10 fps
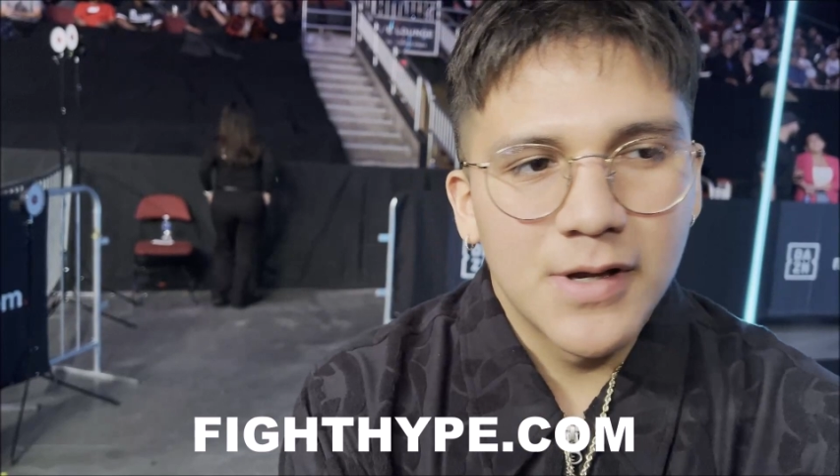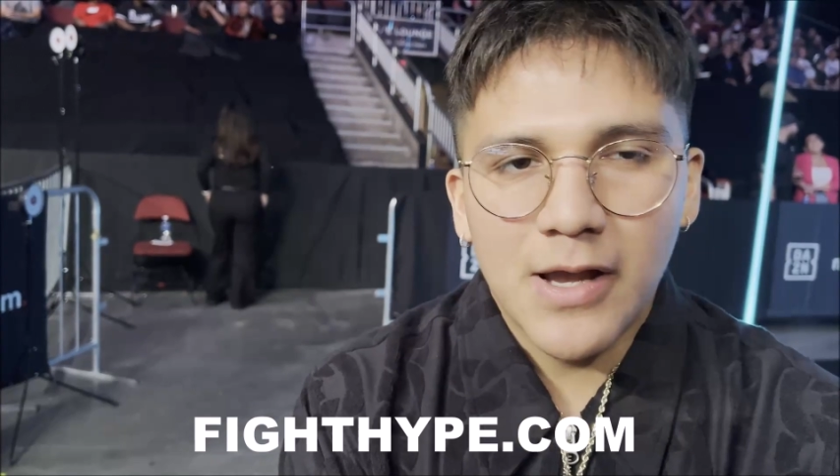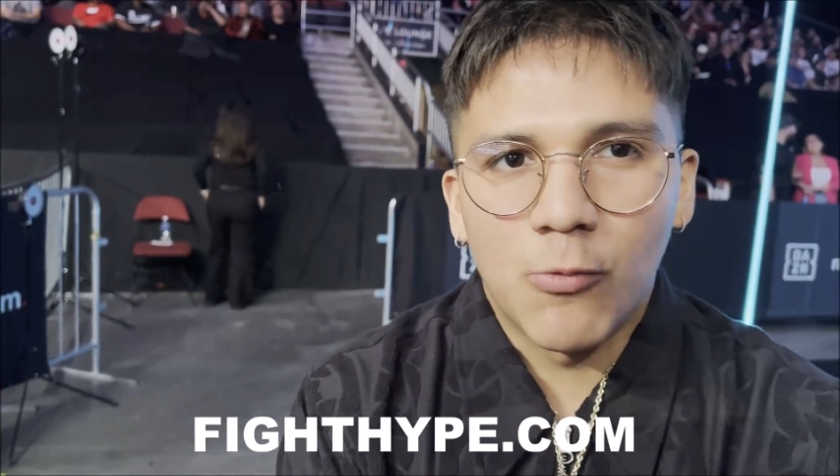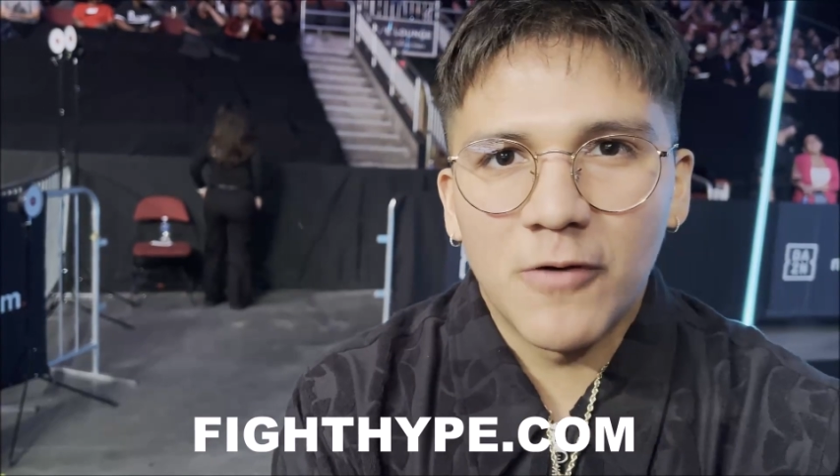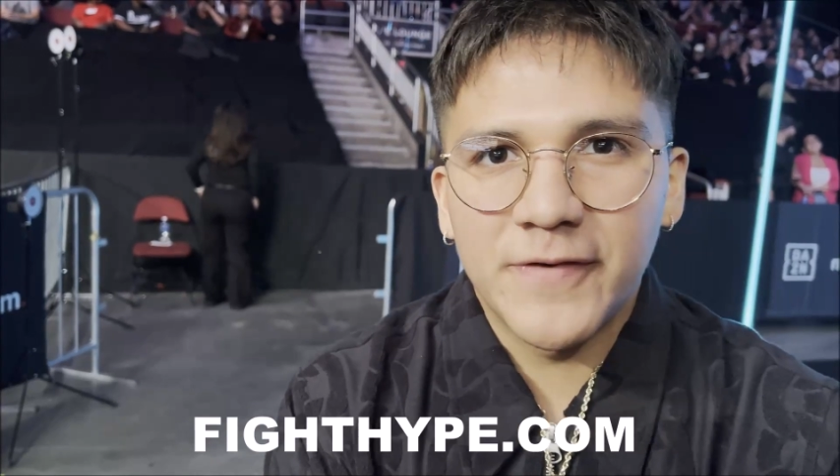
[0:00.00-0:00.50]

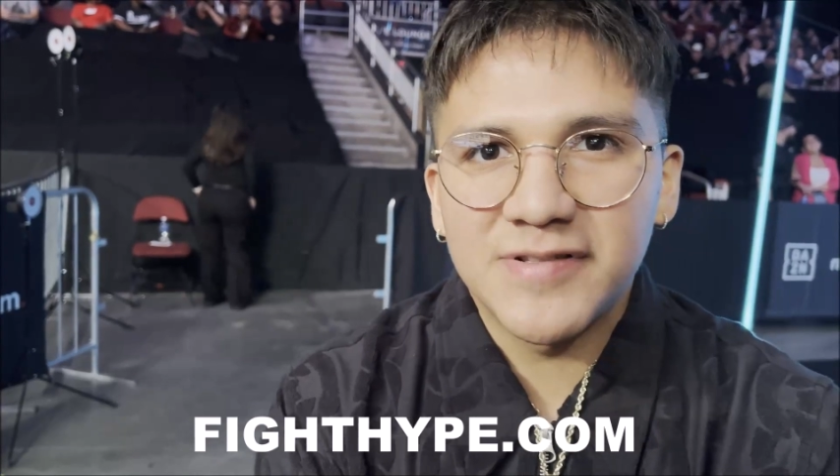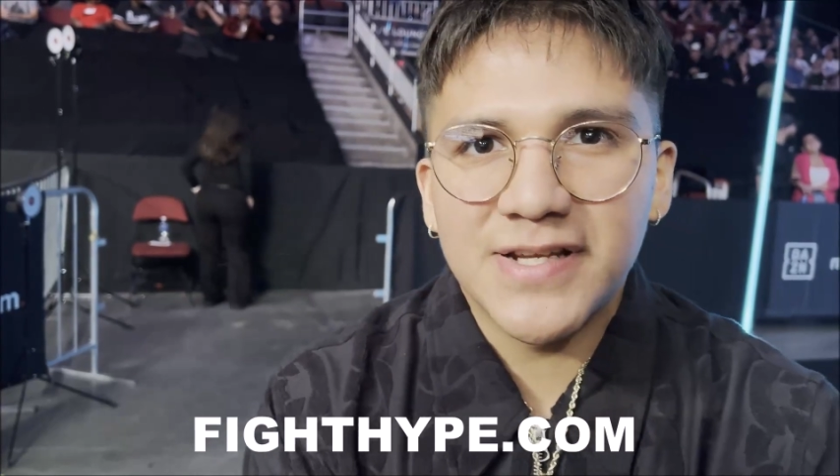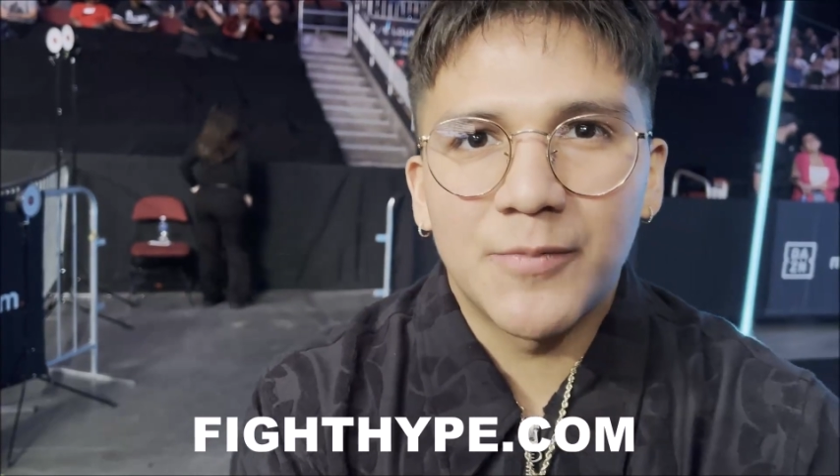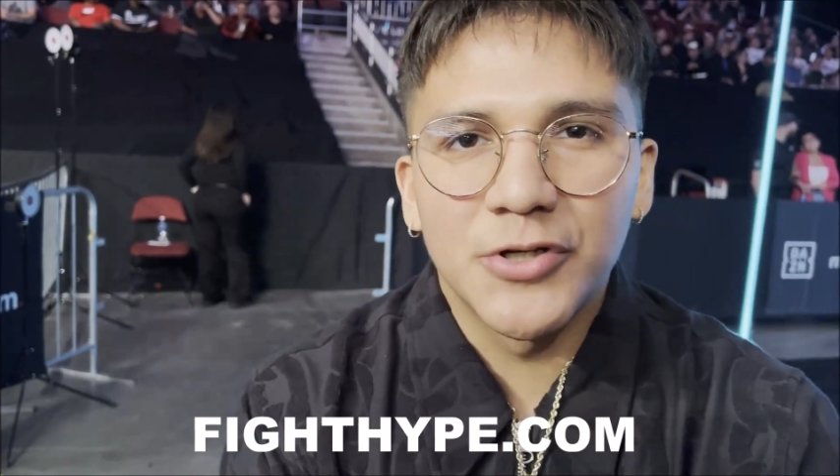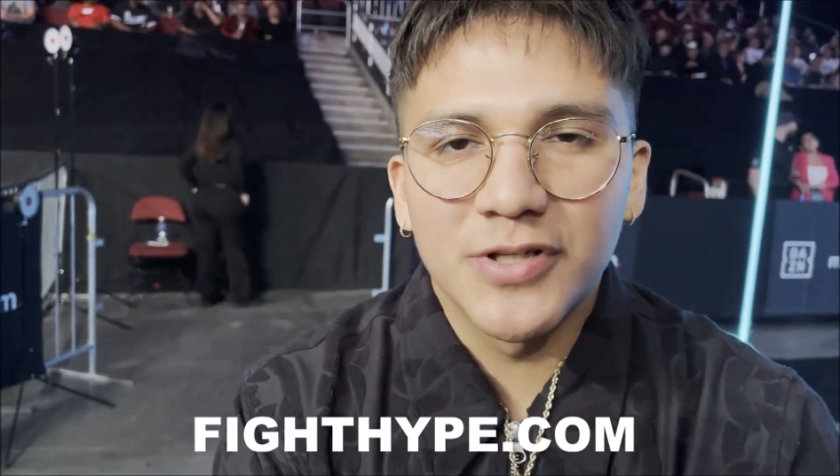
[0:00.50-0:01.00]
and 150,
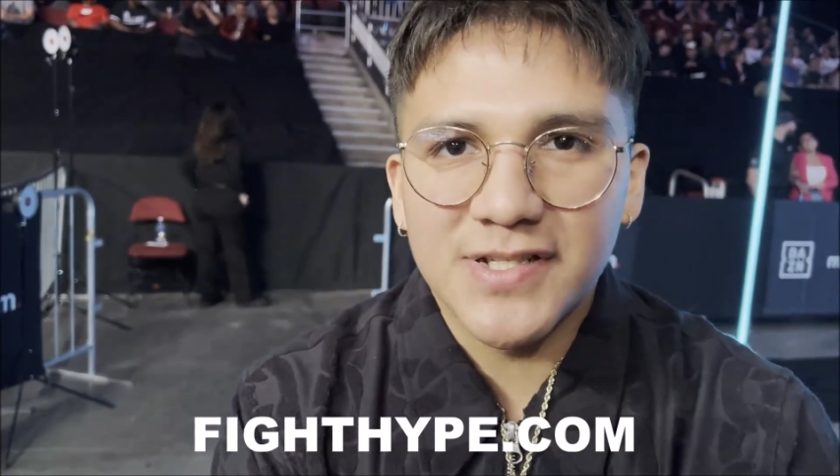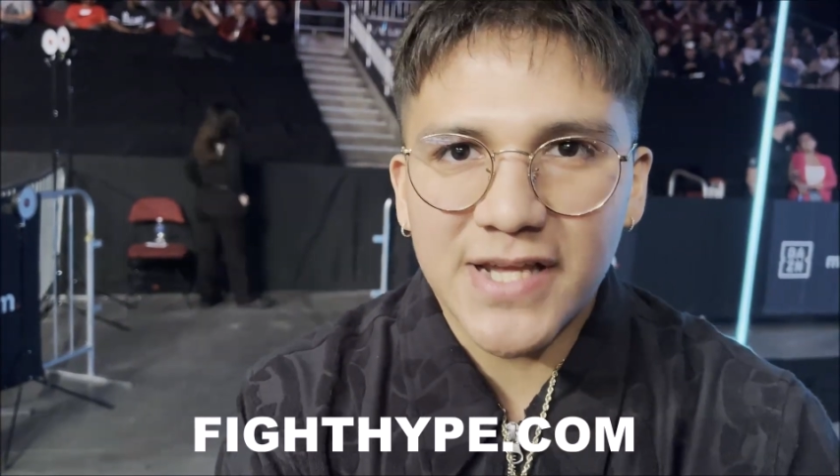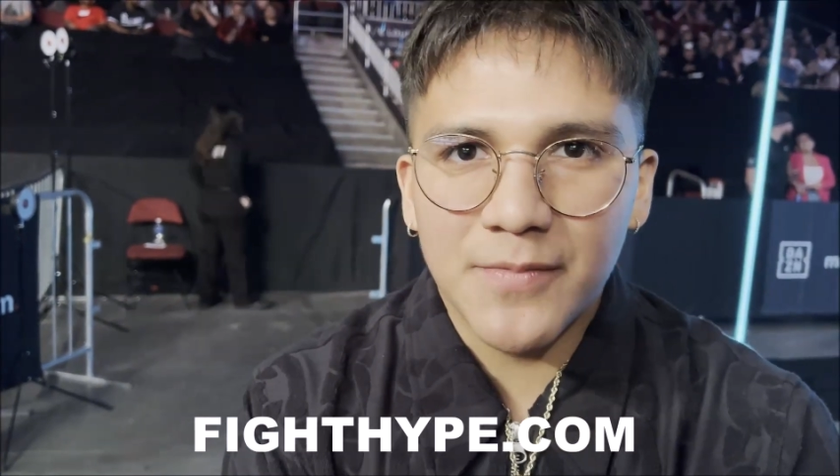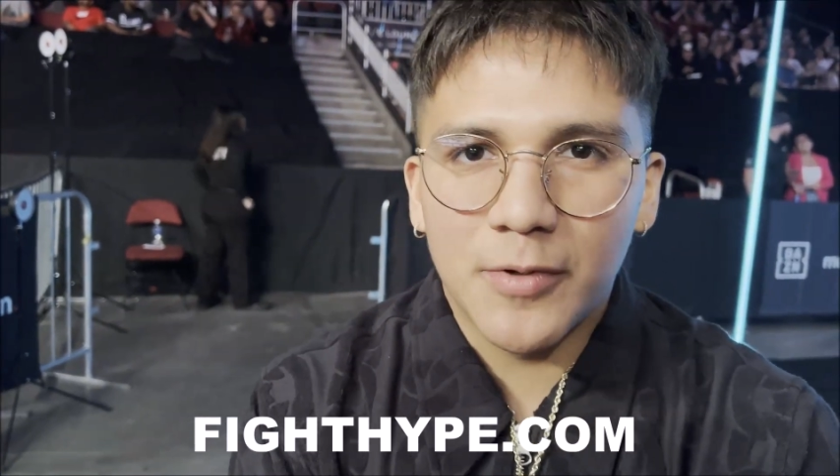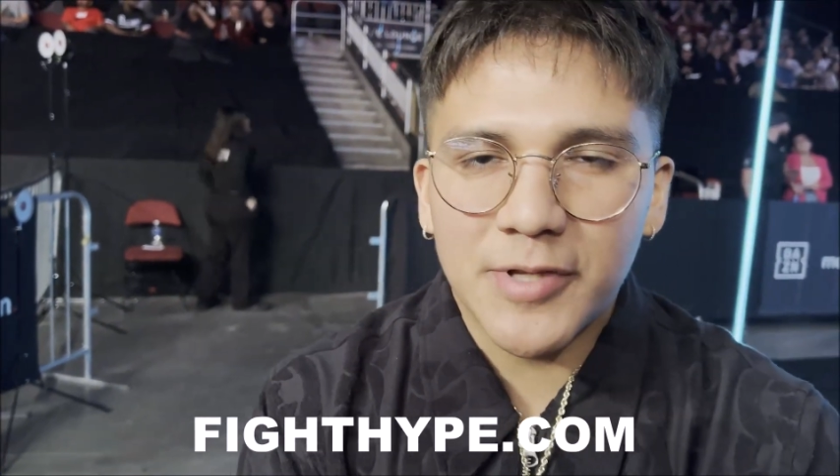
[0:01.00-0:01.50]
I'm gonna do the
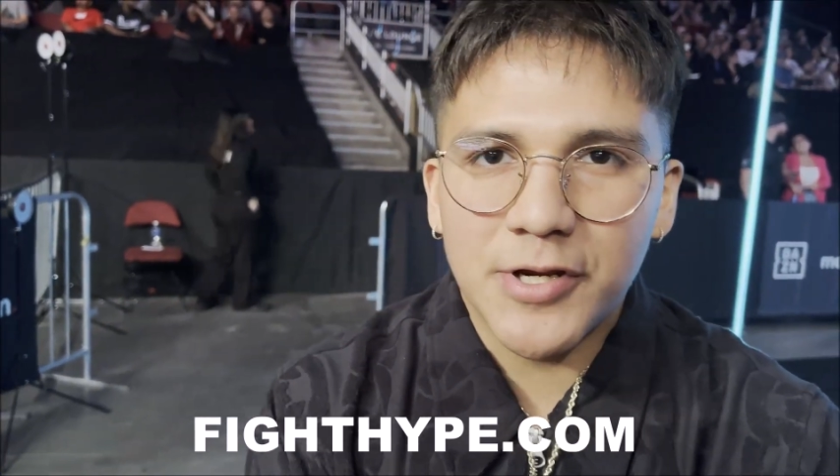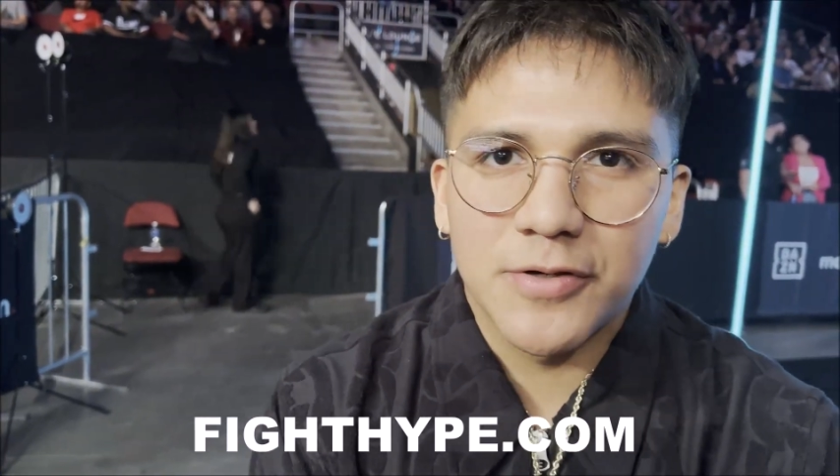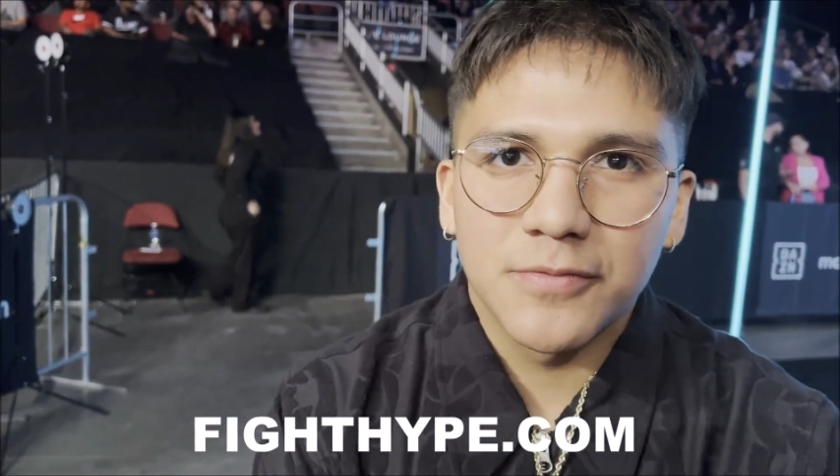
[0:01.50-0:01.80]
same up there